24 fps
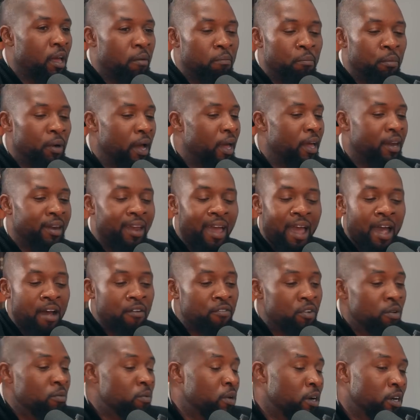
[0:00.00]
and and
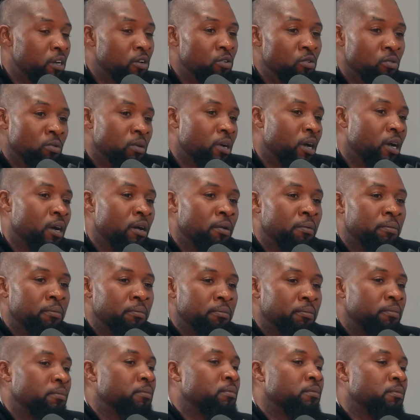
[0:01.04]
everyone who
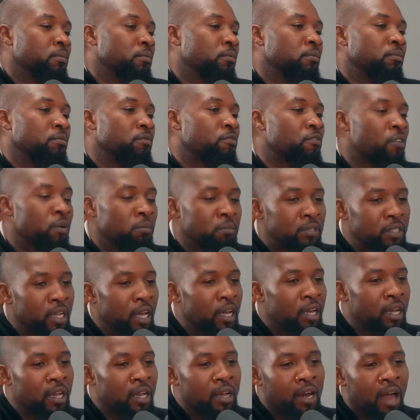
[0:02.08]
come from
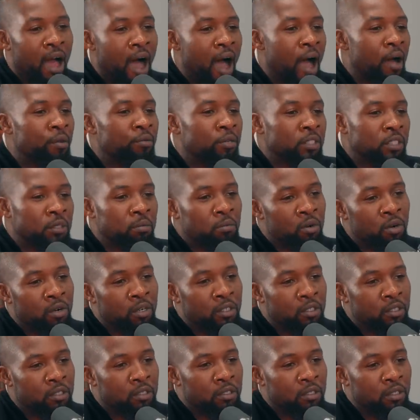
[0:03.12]
taking Irish
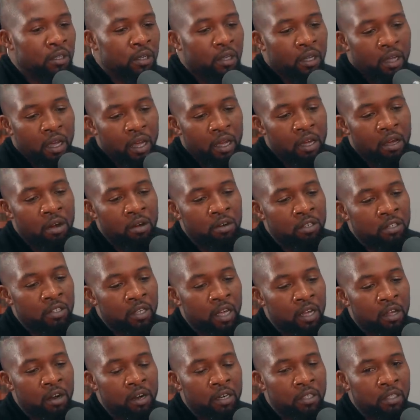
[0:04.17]
moss and go to
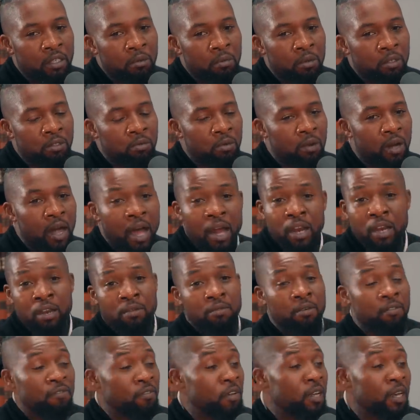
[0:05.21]
taking our sea moss. Well, I
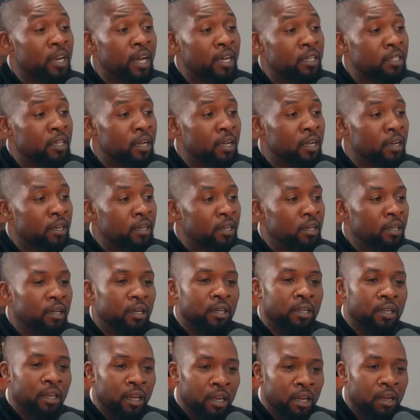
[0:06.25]
didn't even feel like that.
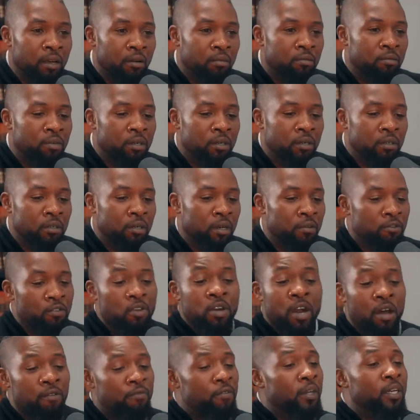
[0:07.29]
Yeah, well, if
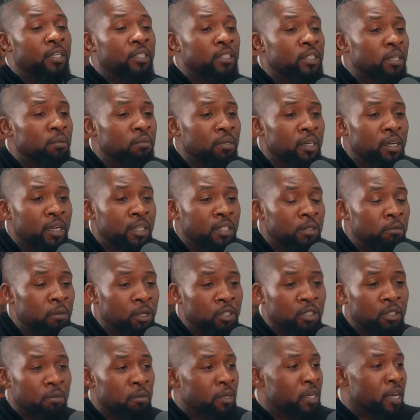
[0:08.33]
you're not feeling something that's
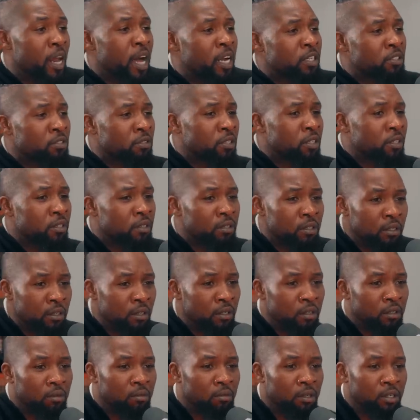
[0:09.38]
supposed to be natural, then
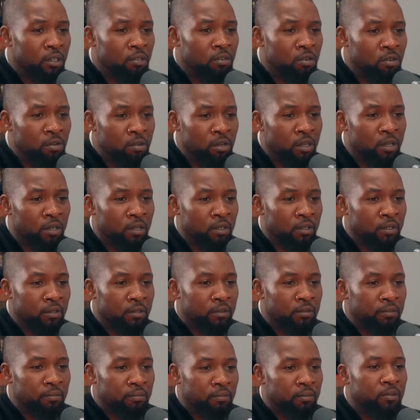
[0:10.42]
what are you doing?
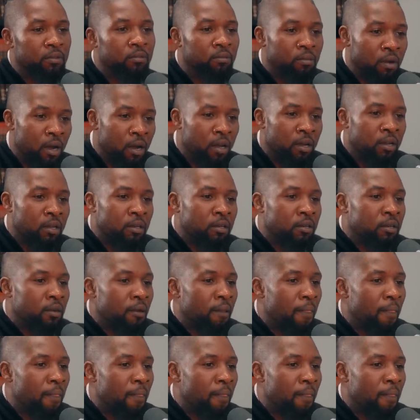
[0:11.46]
Yeah. Right.